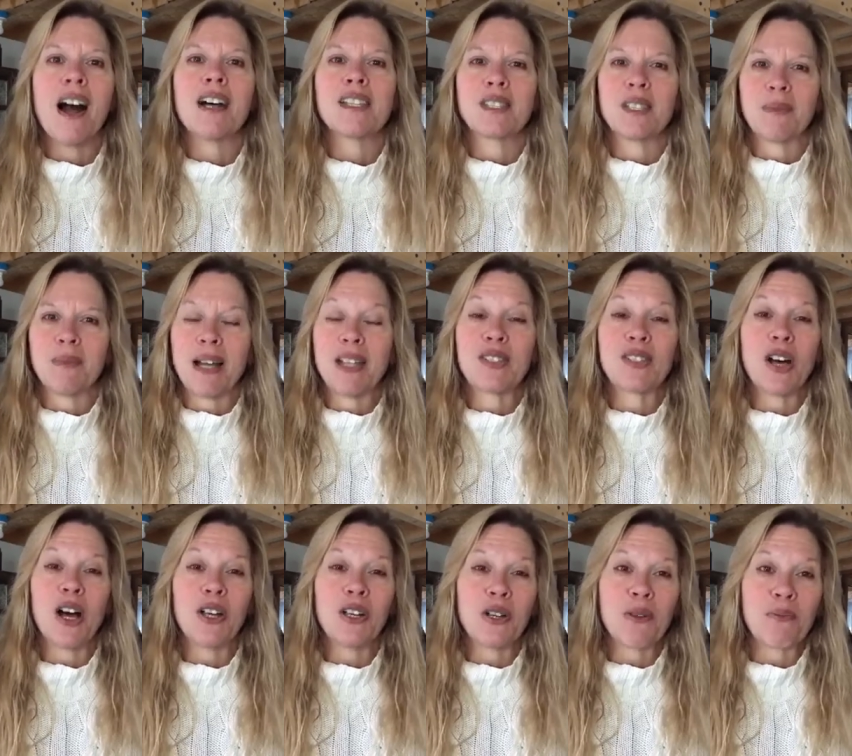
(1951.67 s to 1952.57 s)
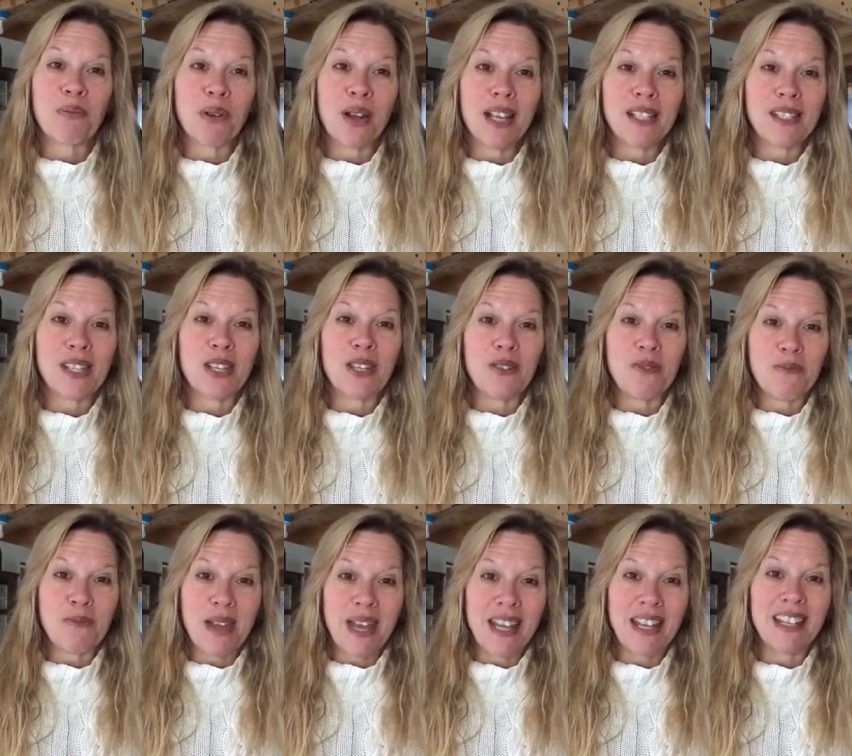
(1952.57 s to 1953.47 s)
Awesome. I saw your breads that
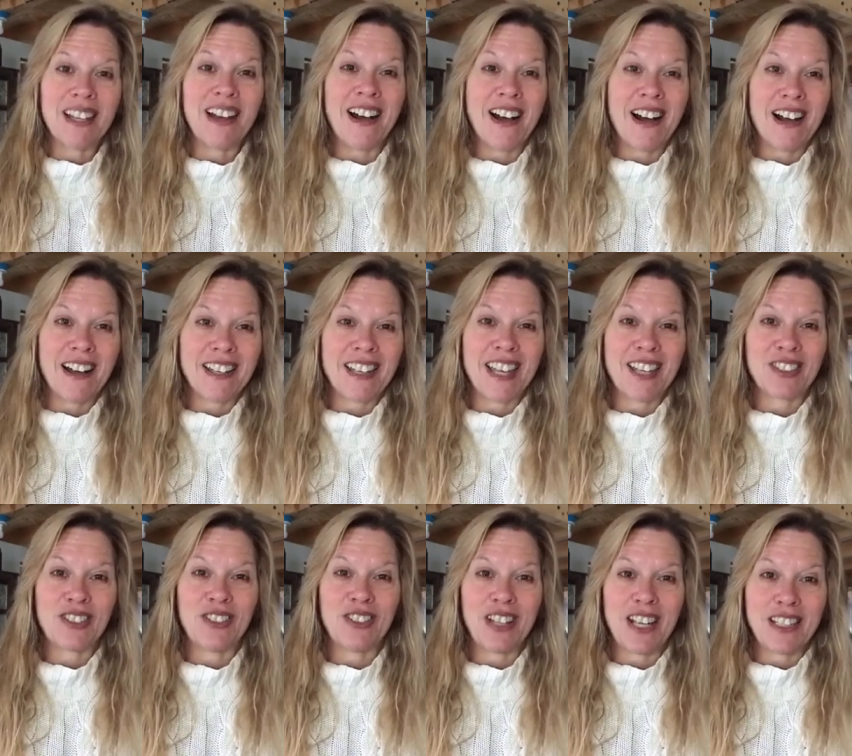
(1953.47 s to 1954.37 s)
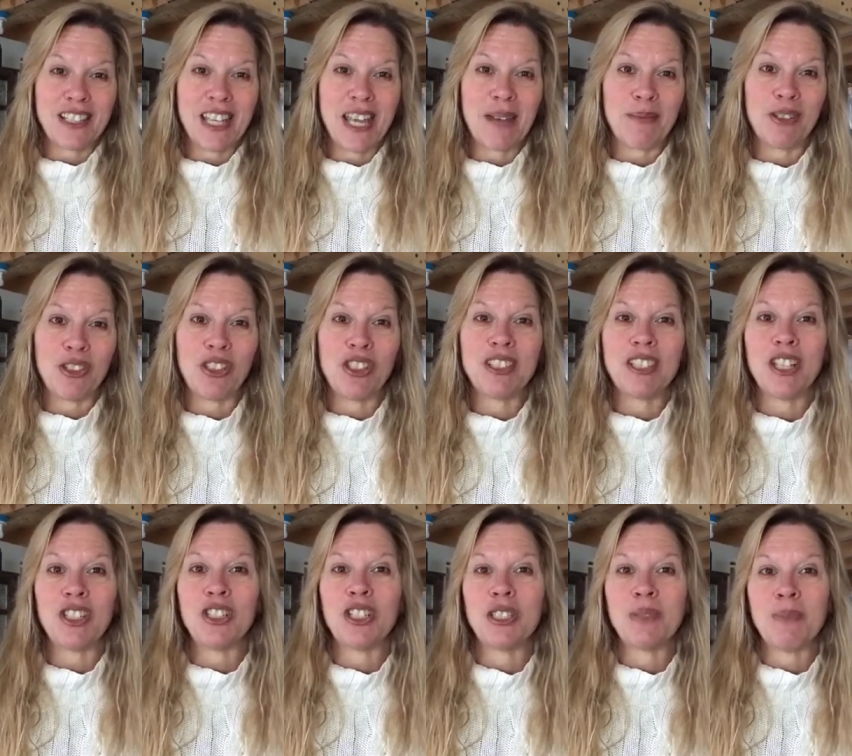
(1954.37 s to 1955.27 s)
you made uh, yesterday, Tammy. She
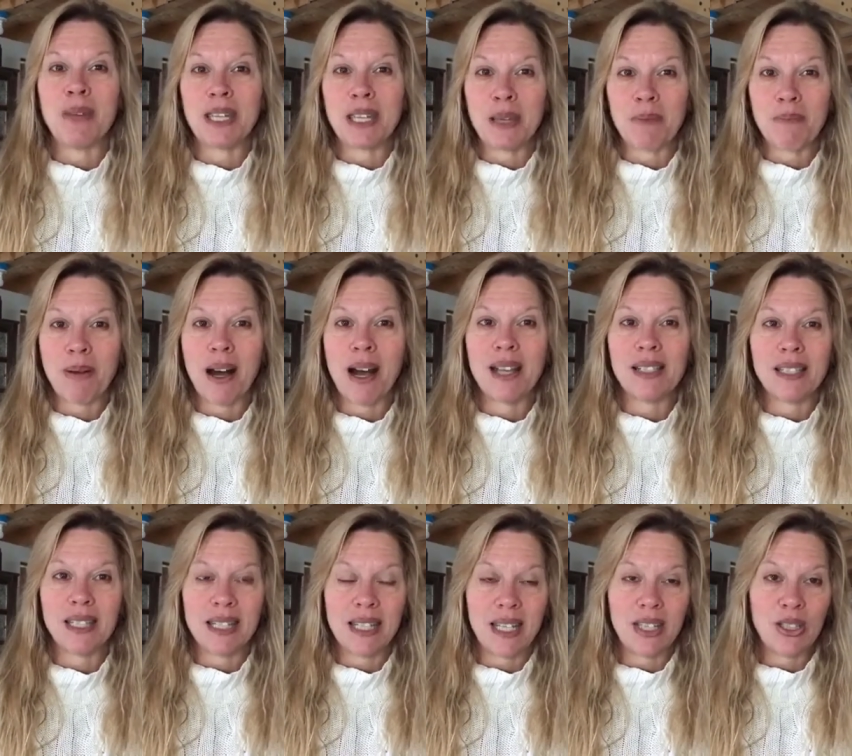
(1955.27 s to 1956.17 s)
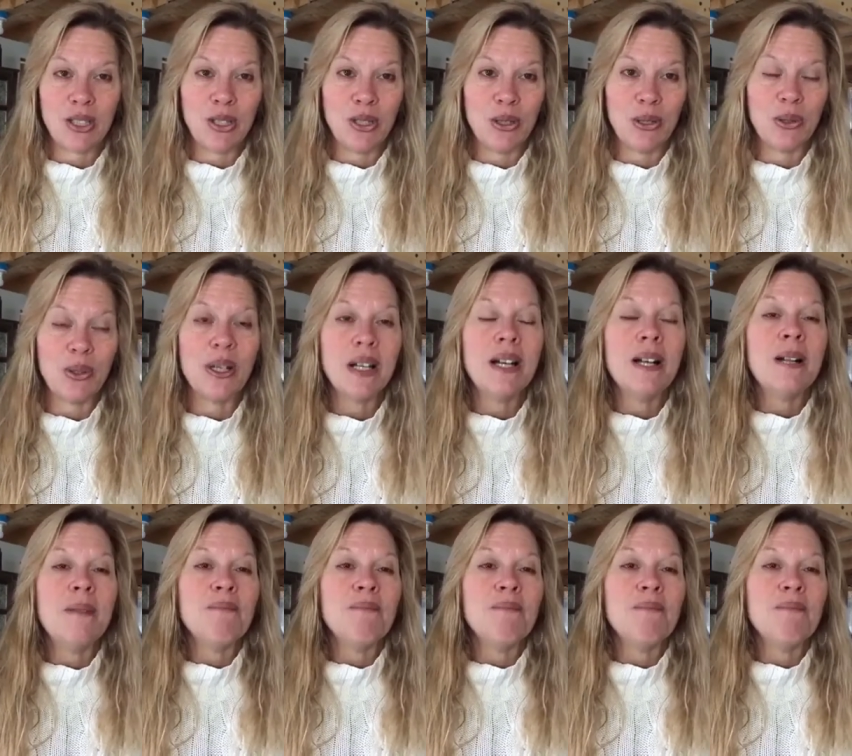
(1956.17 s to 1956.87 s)
said she's making pie today, too.